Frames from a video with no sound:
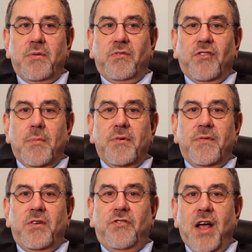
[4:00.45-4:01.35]
some of
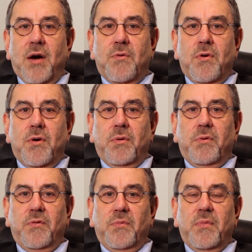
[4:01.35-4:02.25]
the
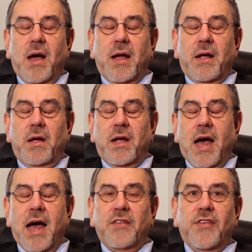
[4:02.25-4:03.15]
general
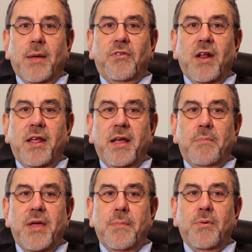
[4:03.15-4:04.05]
concepts that I
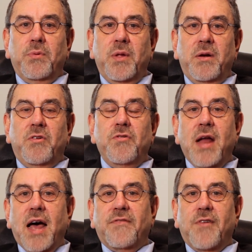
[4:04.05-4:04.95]
think people do
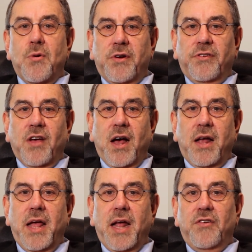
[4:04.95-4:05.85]
not focus
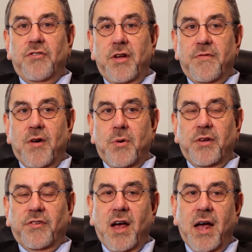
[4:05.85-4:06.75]
on and should
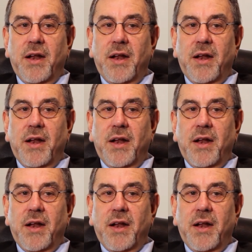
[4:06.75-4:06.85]
focus on.